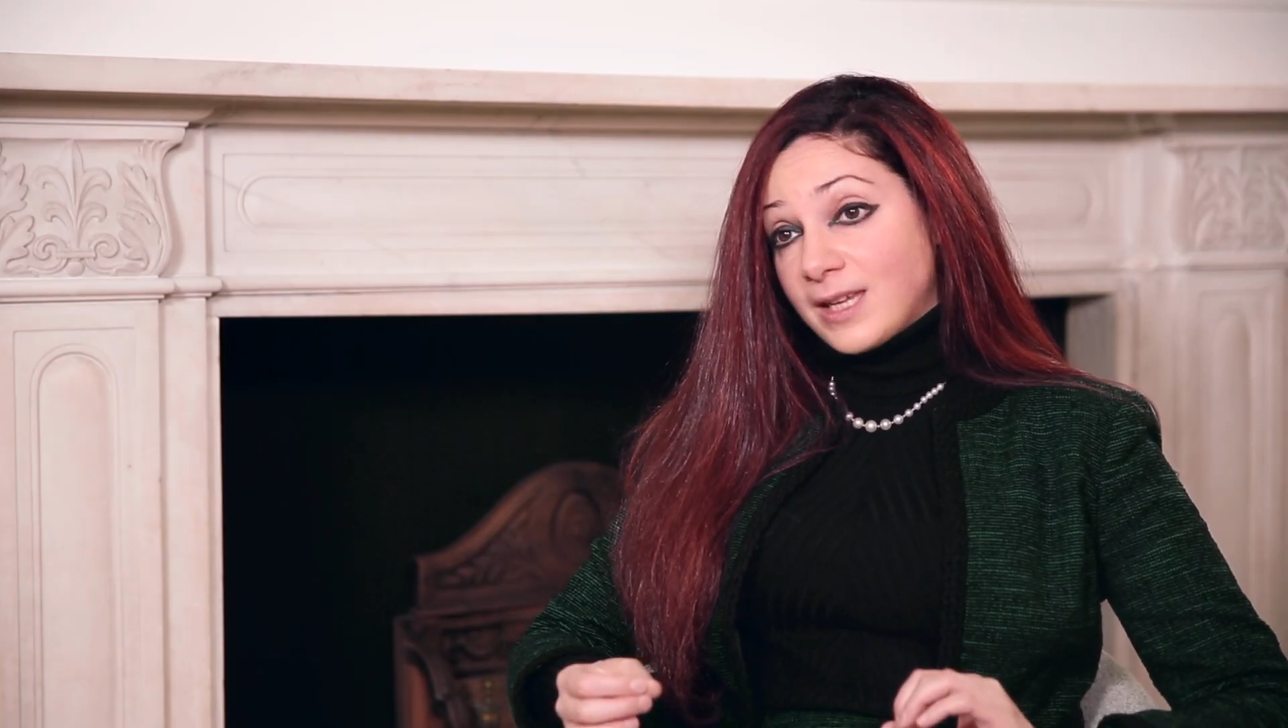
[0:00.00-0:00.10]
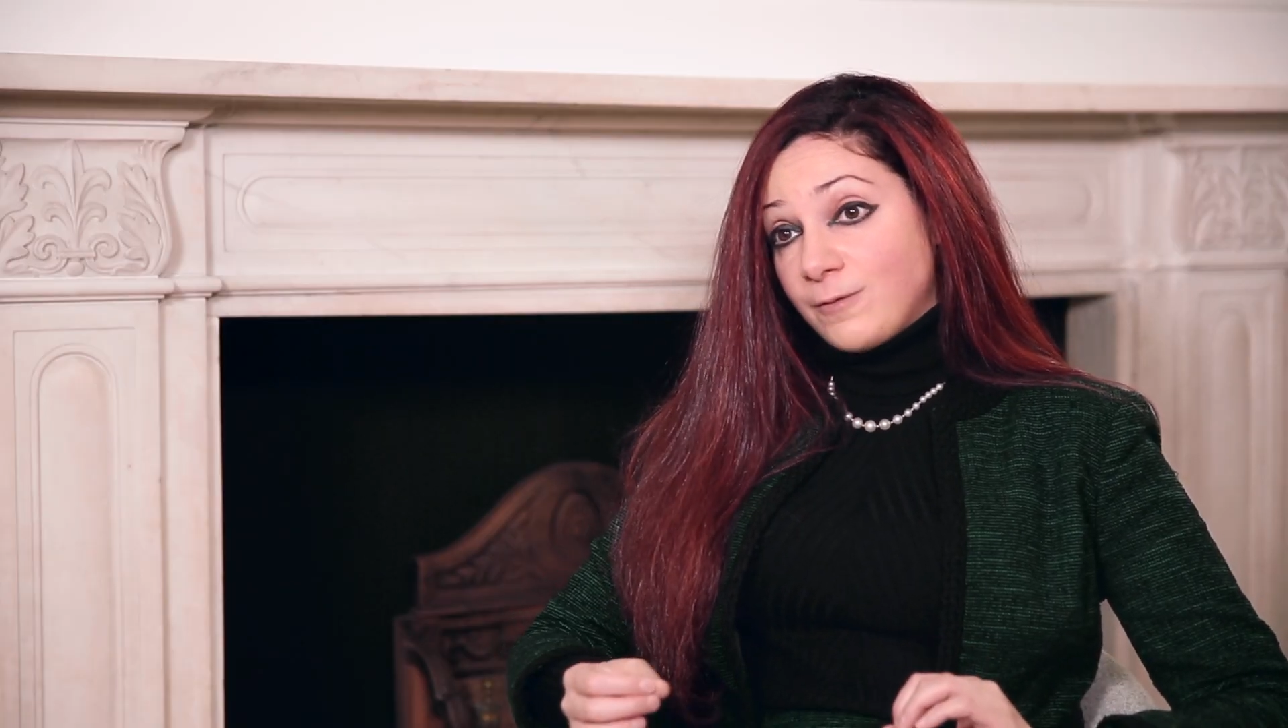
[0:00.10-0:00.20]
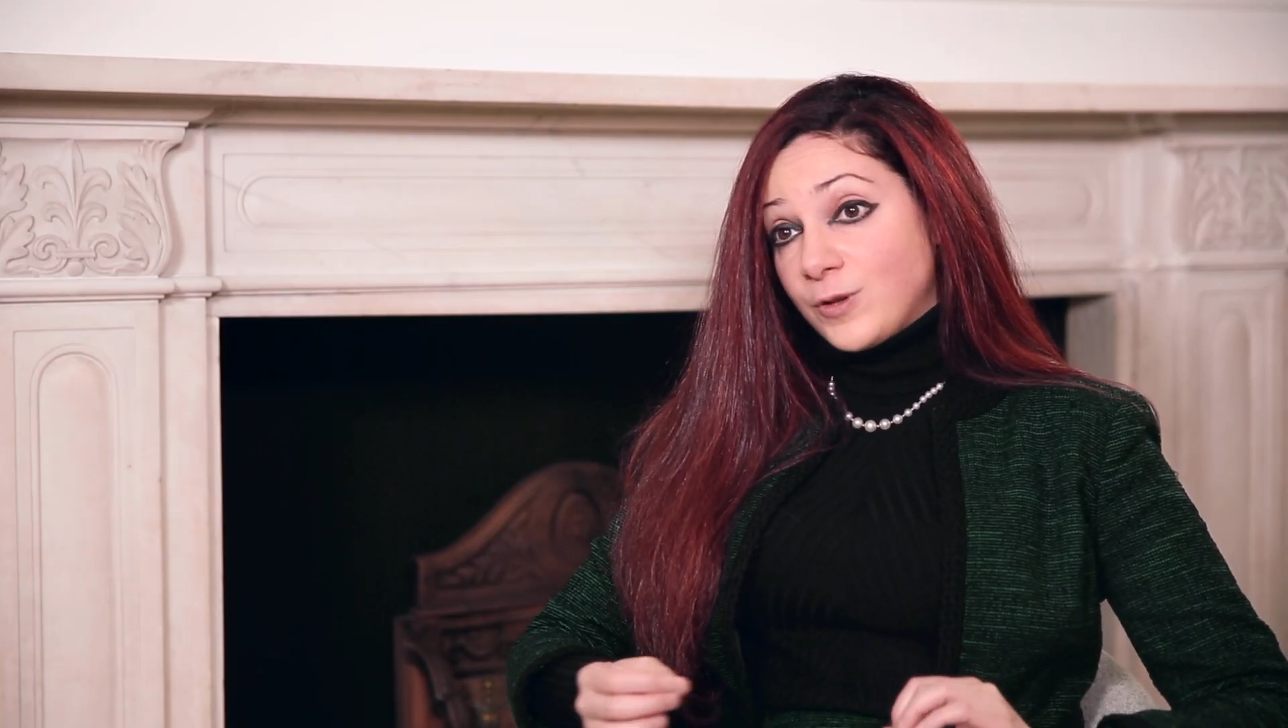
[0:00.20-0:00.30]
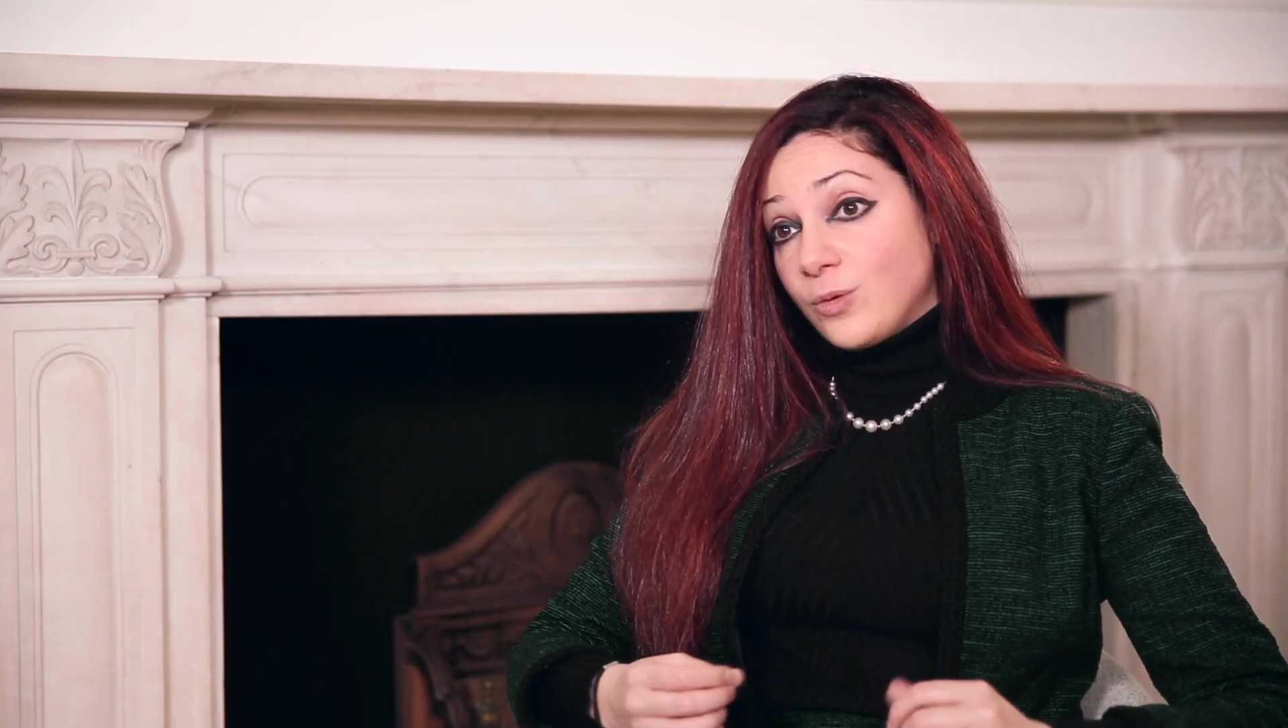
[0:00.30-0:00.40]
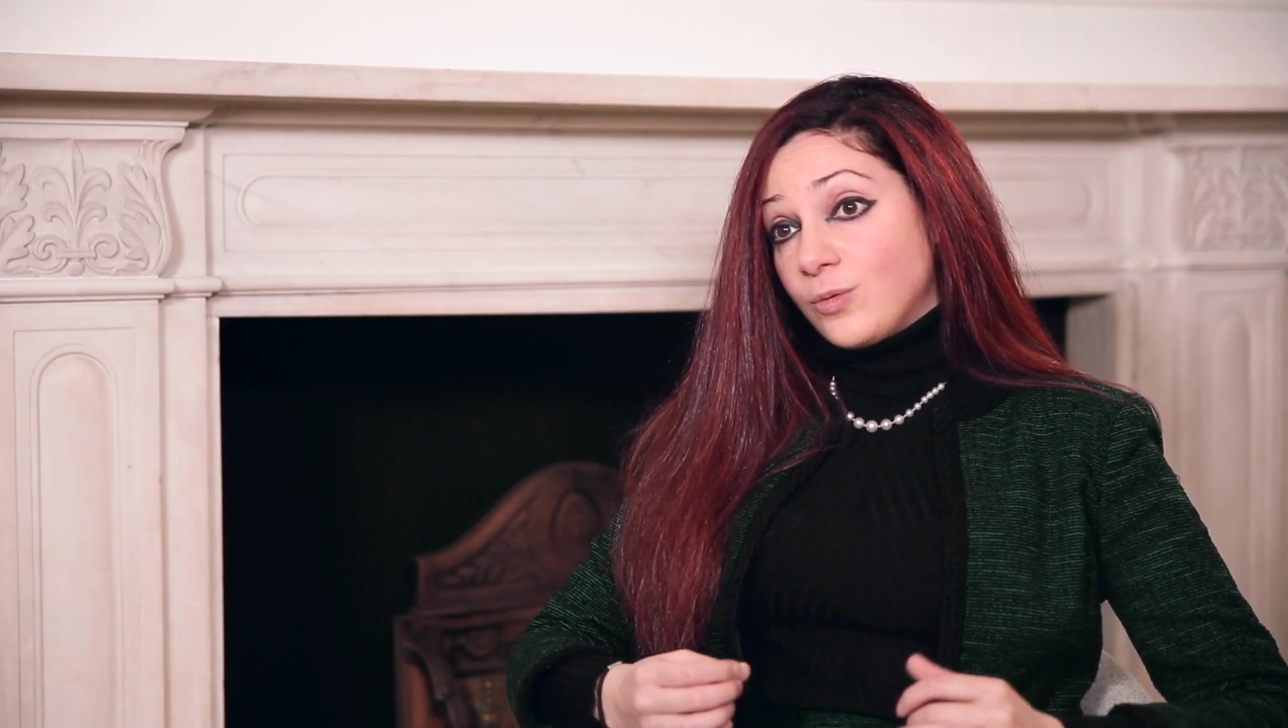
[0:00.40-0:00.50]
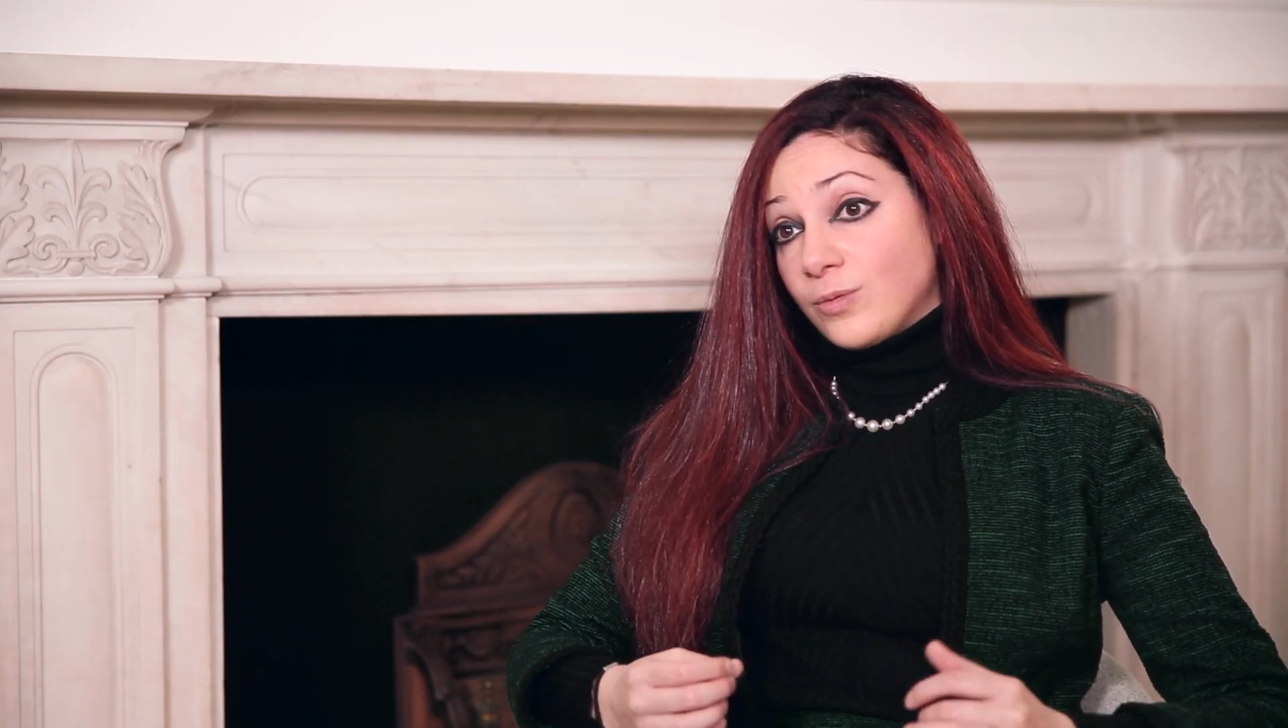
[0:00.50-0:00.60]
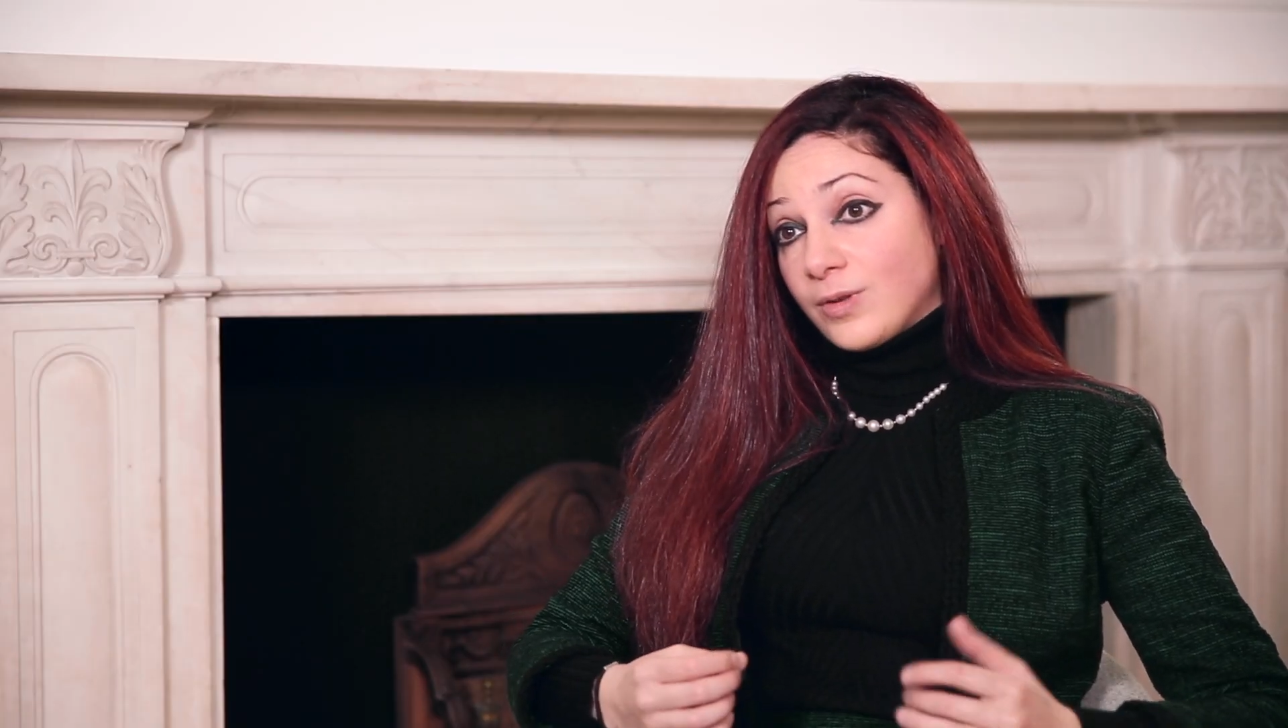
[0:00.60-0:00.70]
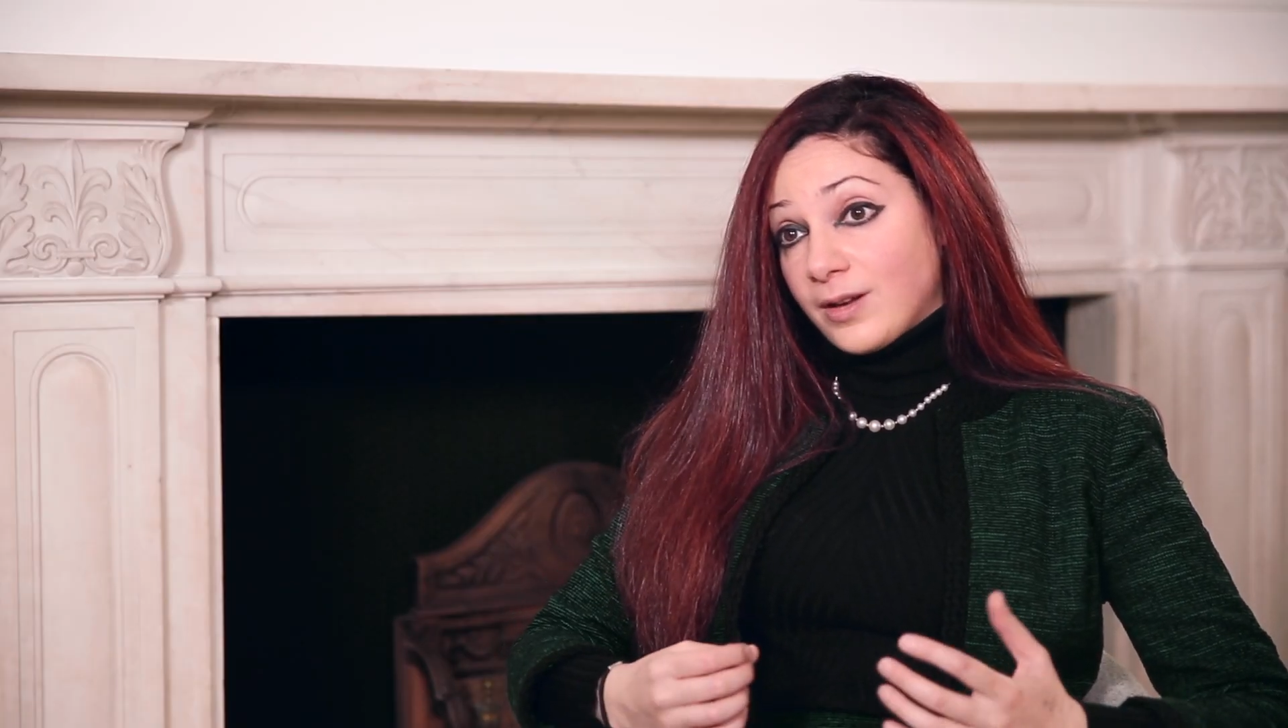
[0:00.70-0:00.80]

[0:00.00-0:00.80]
give you